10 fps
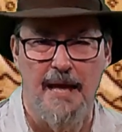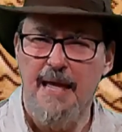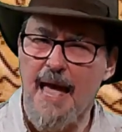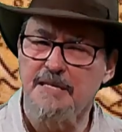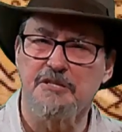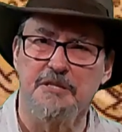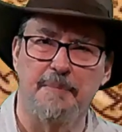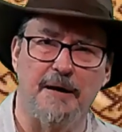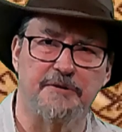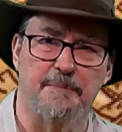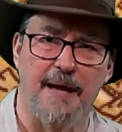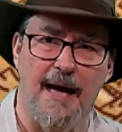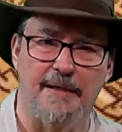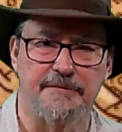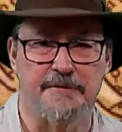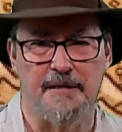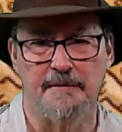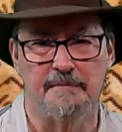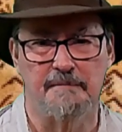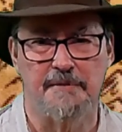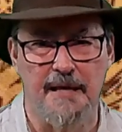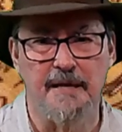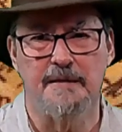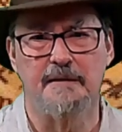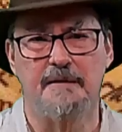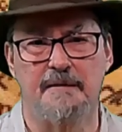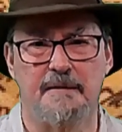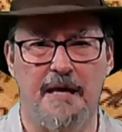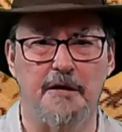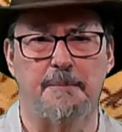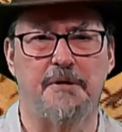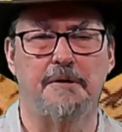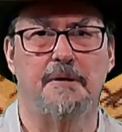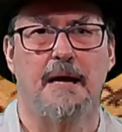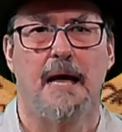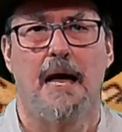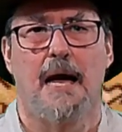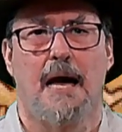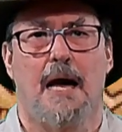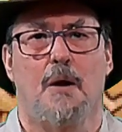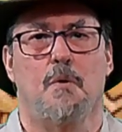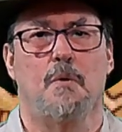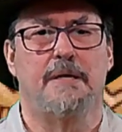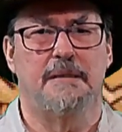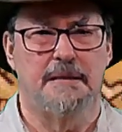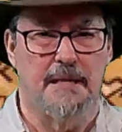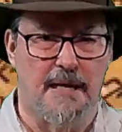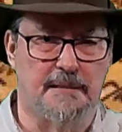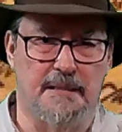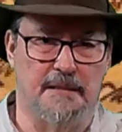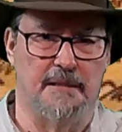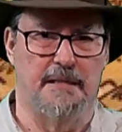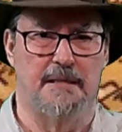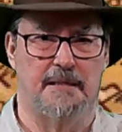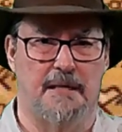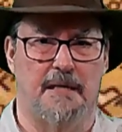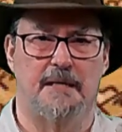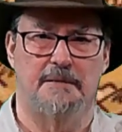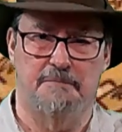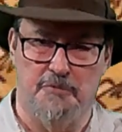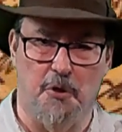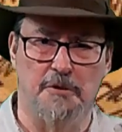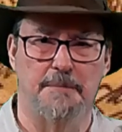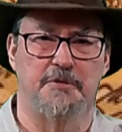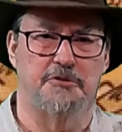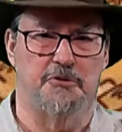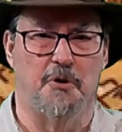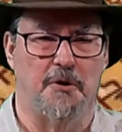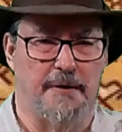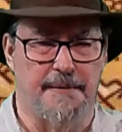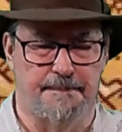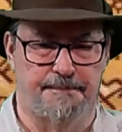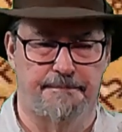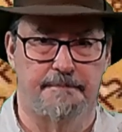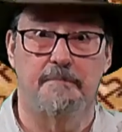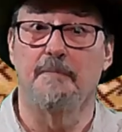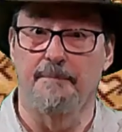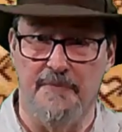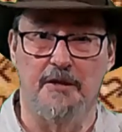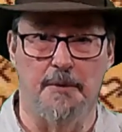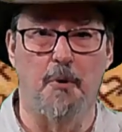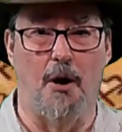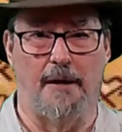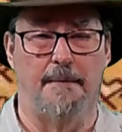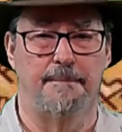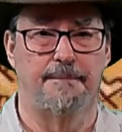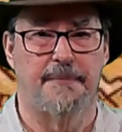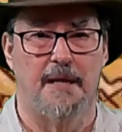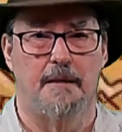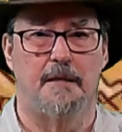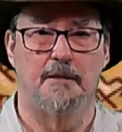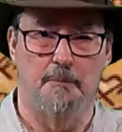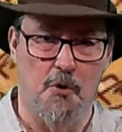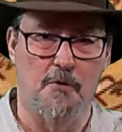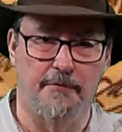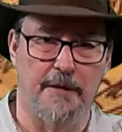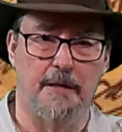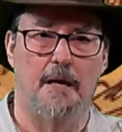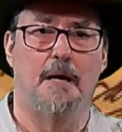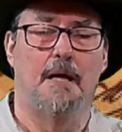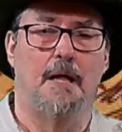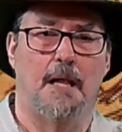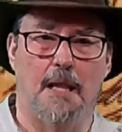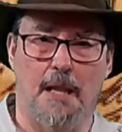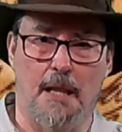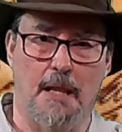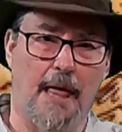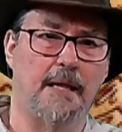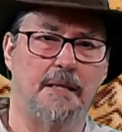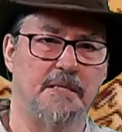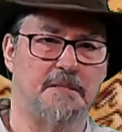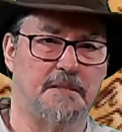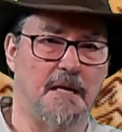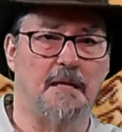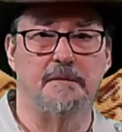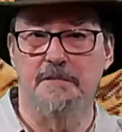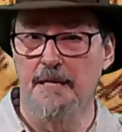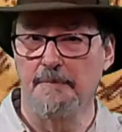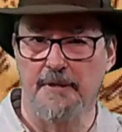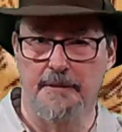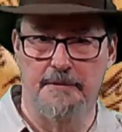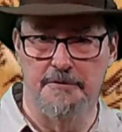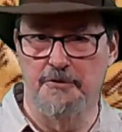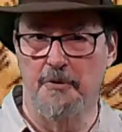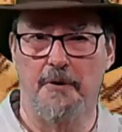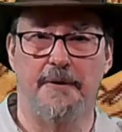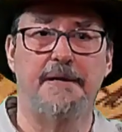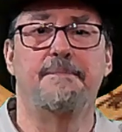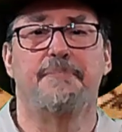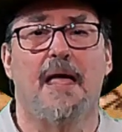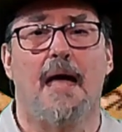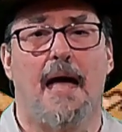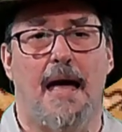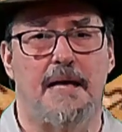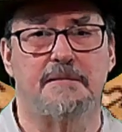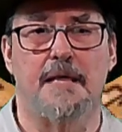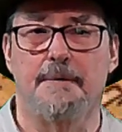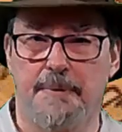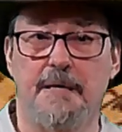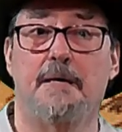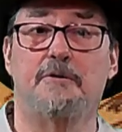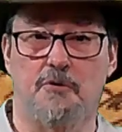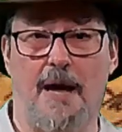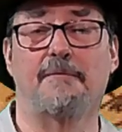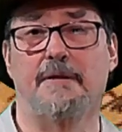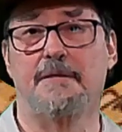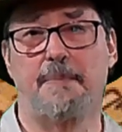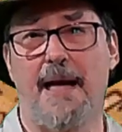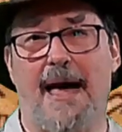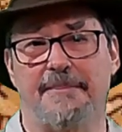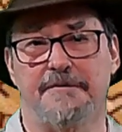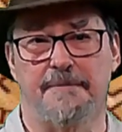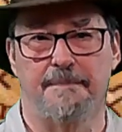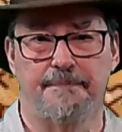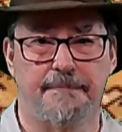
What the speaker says: He asked about the paths, and Théoden and Éomer reluctantly told him the story in the book. In the movie, Legolas tells Gimli the story as they begin traveling the paths.